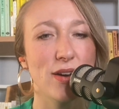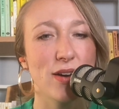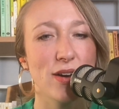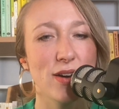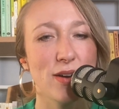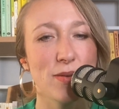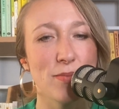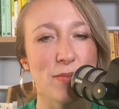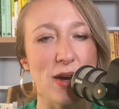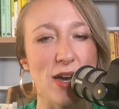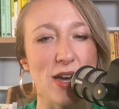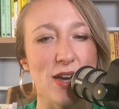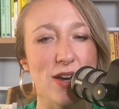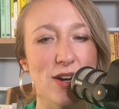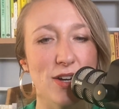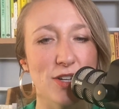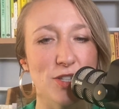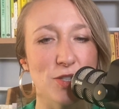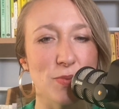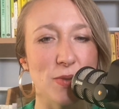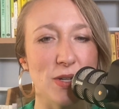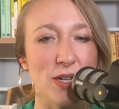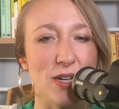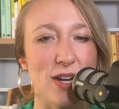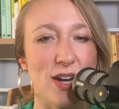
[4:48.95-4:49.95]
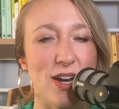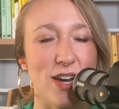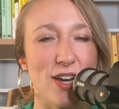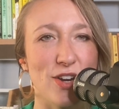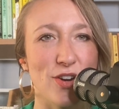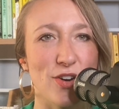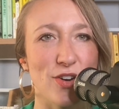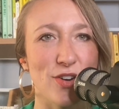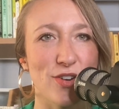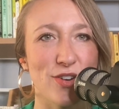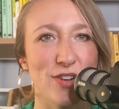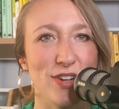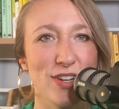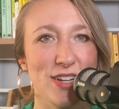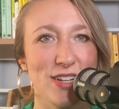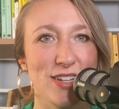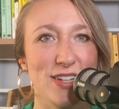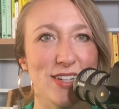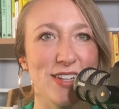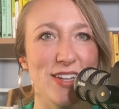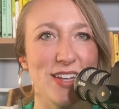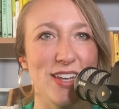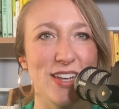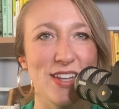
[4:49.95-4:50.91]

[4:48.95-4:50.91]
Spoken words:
my husband and I are in